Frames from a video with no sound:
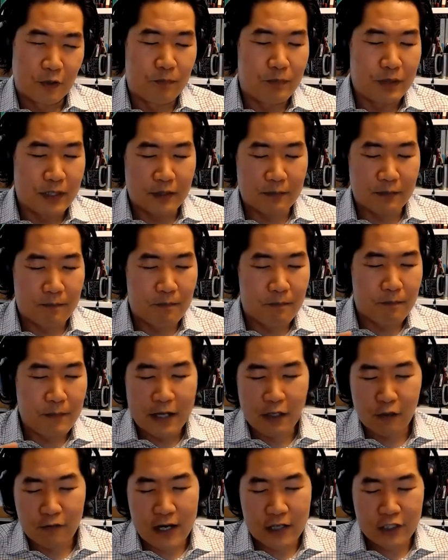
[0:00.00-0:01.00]
big
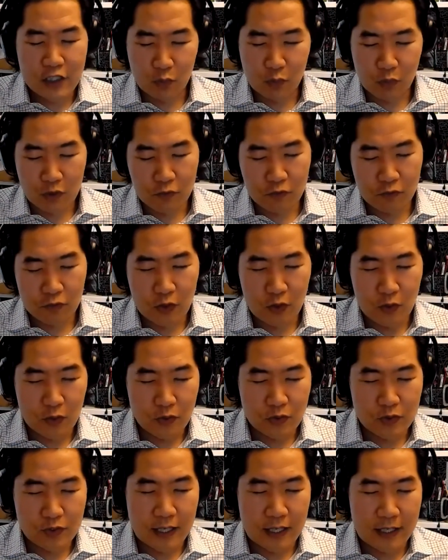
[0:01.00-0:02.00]
manufacturing
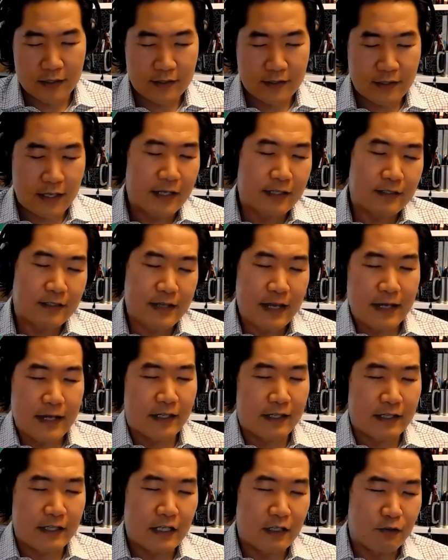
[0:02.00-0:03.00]
workflows that take
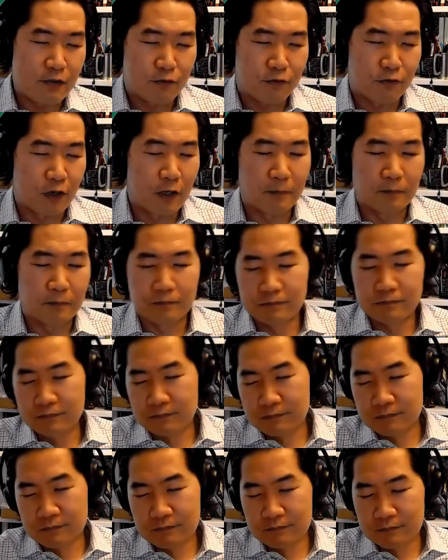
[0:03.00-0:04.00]
data in from
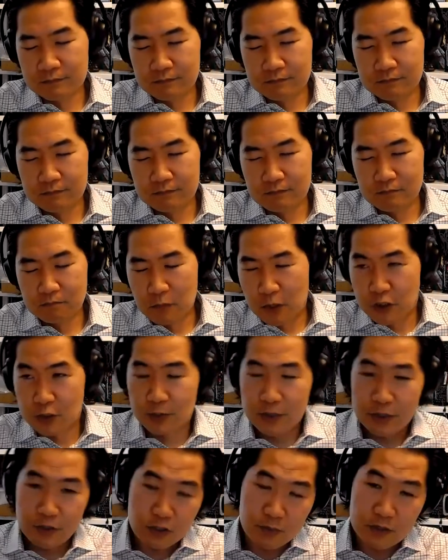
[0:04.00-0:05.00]

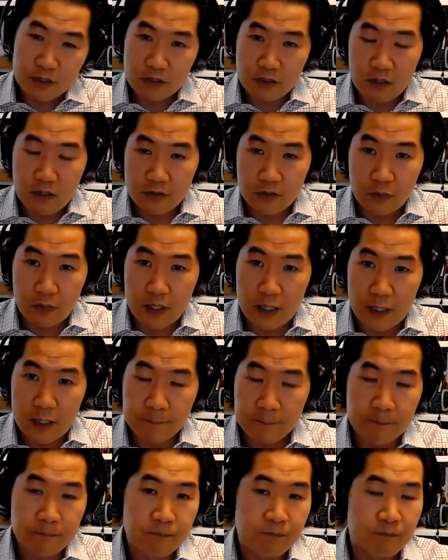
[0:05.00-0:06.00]
multiple instruments along the
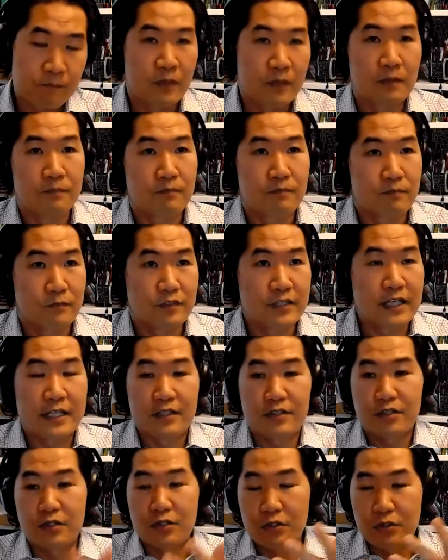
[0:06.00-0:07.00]
way, send
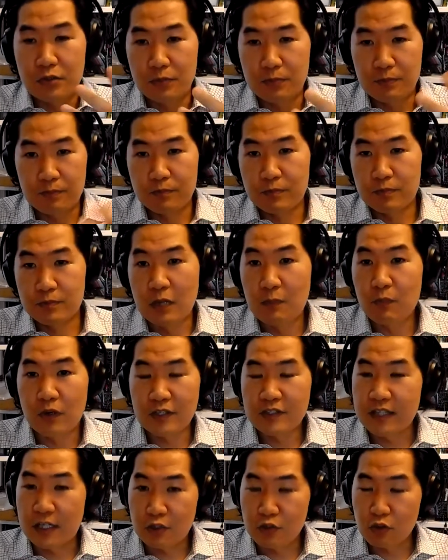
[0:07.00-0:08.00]
it to
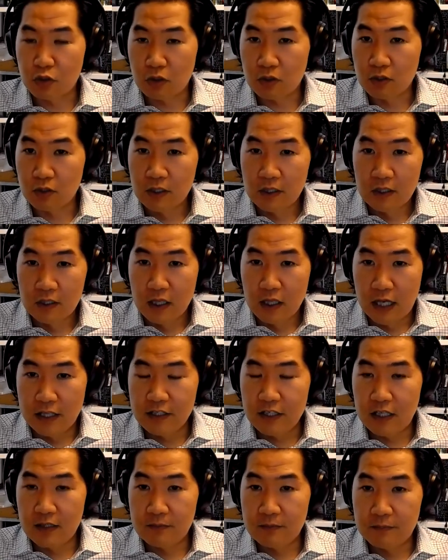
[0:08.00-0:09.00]
somewhere central,
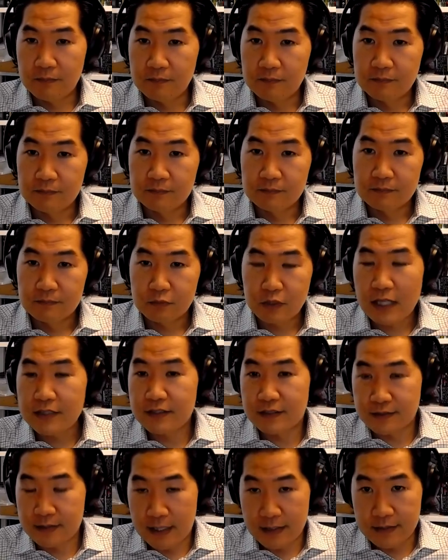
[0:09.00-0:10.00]
and then
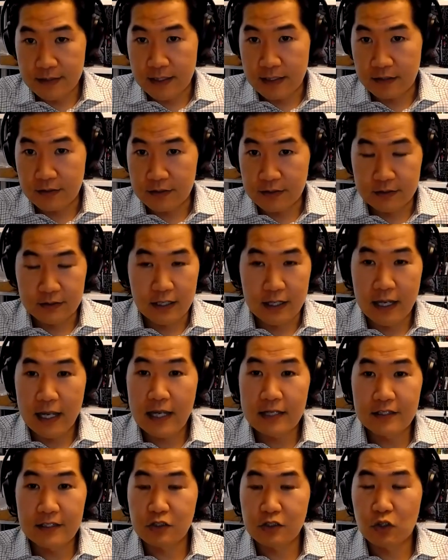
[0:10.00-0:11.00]
process that data to say,
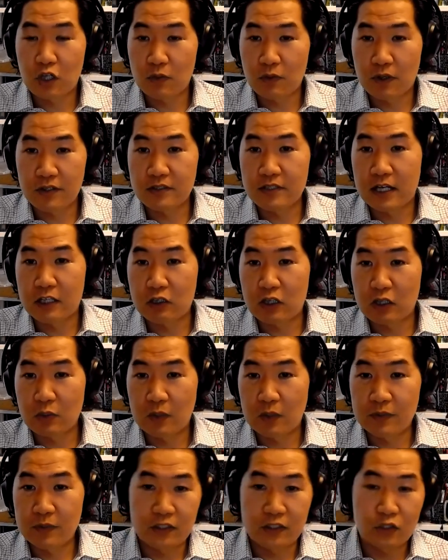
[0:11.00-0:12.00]
hey, this is going well, it's not going
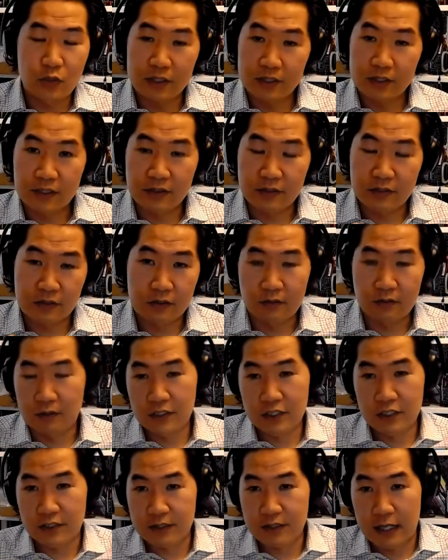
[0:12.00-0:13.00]
well, we need to tweak this or
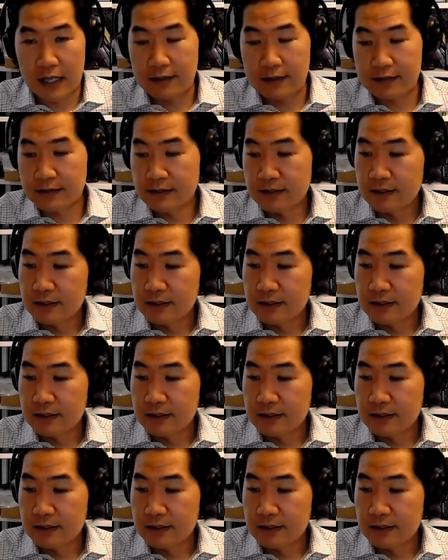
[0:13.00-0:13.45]
adjust that.